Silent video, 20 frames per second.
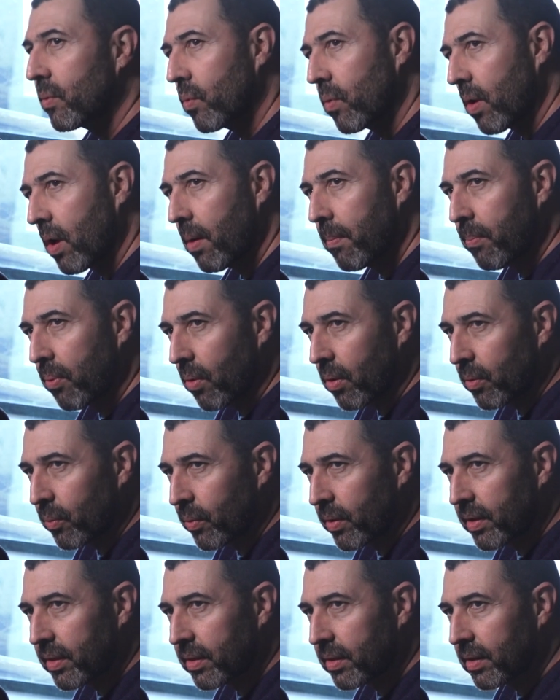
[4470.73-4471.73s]
we're all born
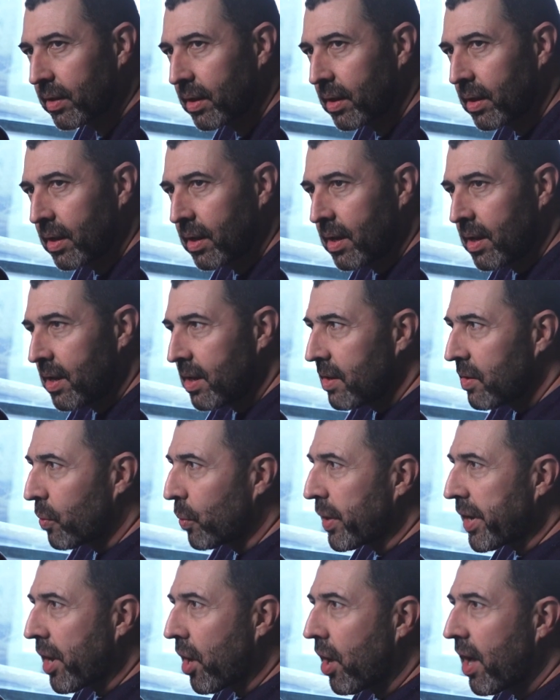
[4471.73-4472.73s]
with.
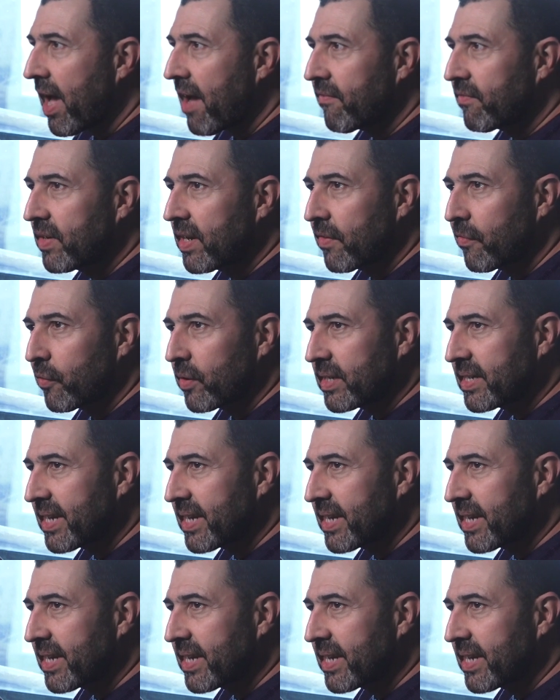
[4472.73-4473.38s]
We all have different